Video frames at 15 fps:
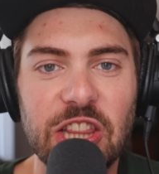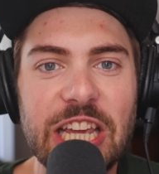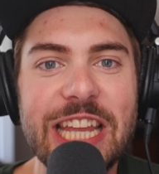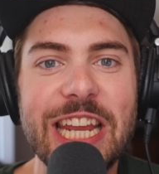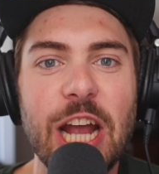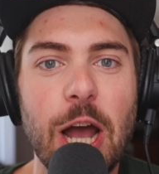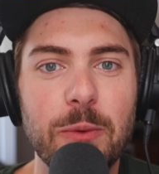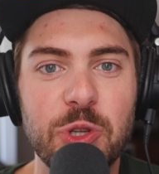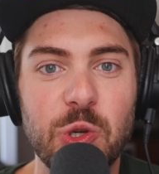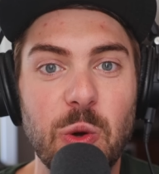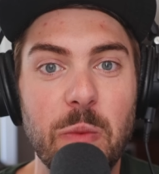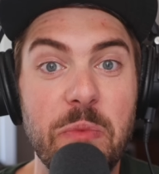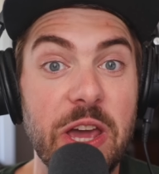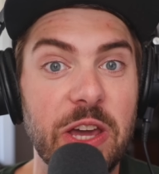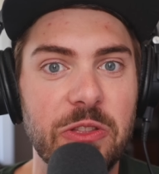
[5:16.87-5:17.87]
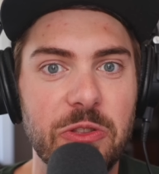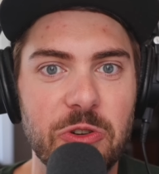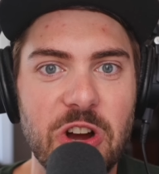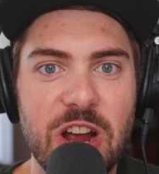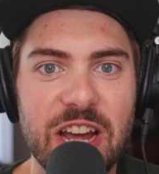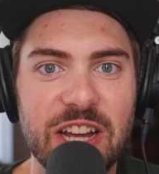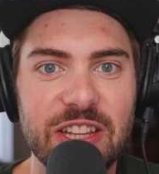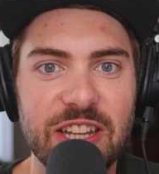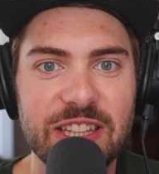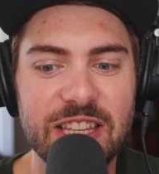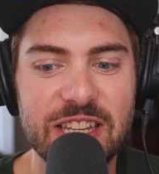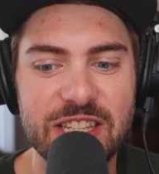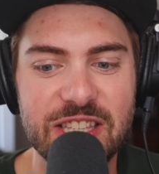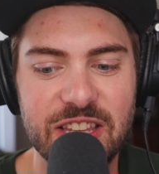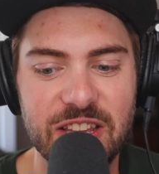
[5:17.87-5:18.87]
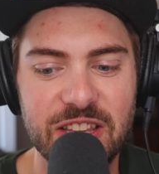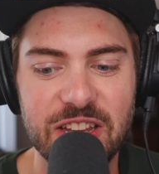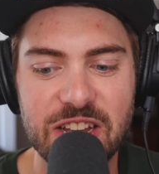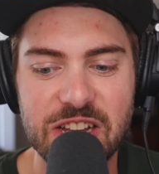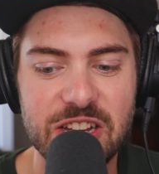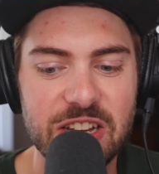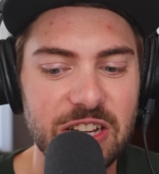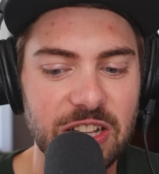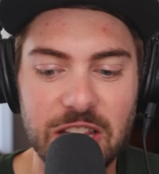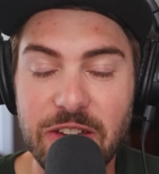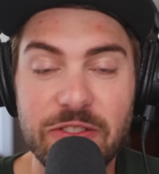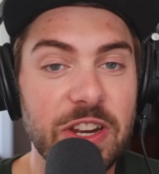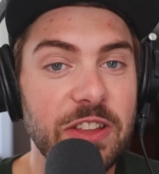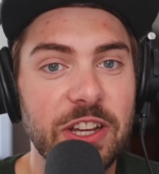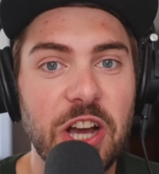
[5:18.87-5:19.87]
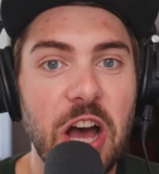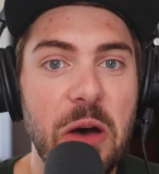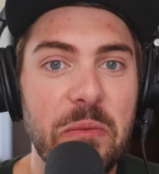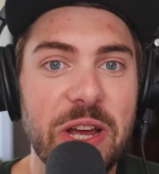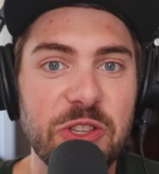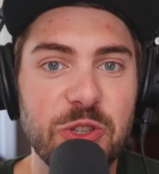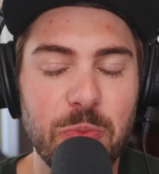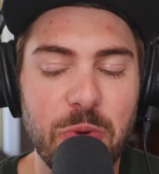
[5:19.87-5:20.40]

leading up to a big thru hike like this, then leave it in the comments.